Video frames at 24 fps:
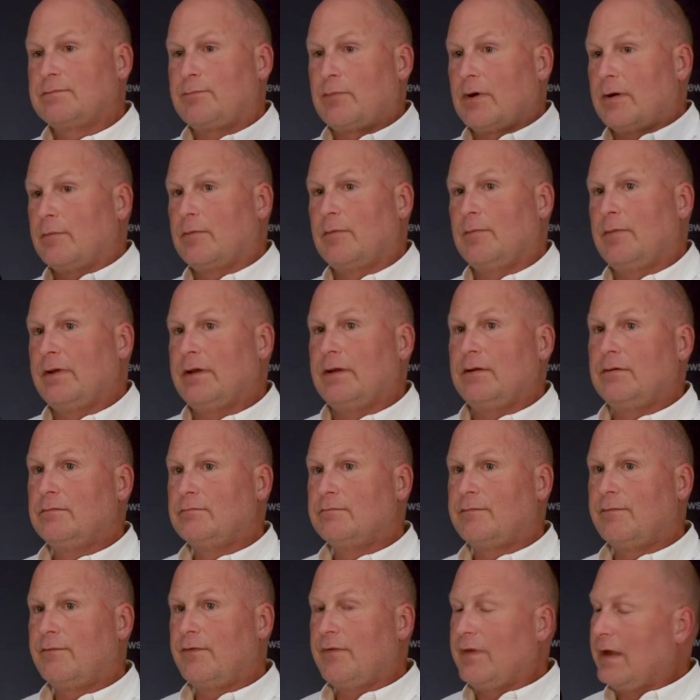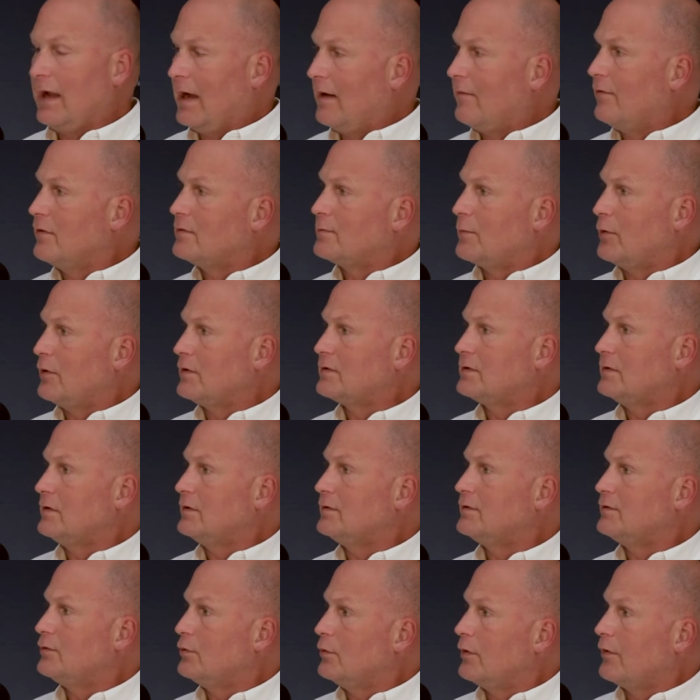Probably the average person
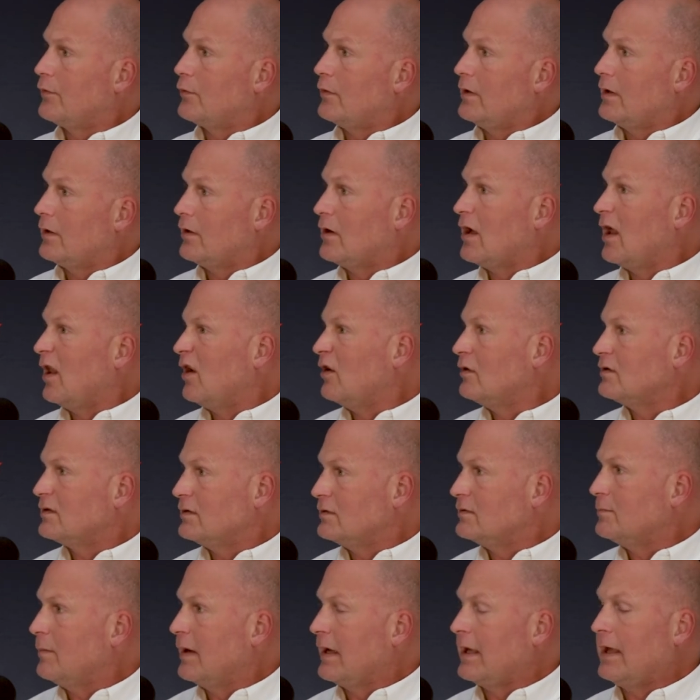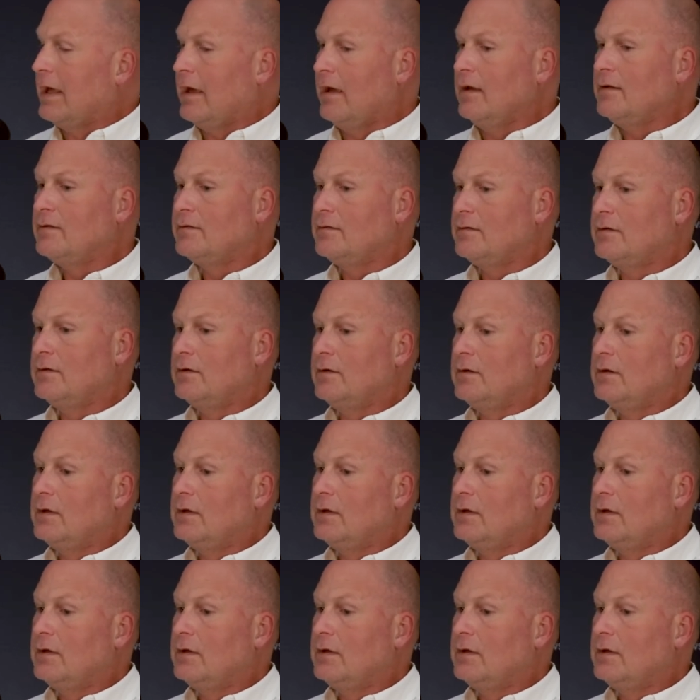is $200 or $300 is my guess.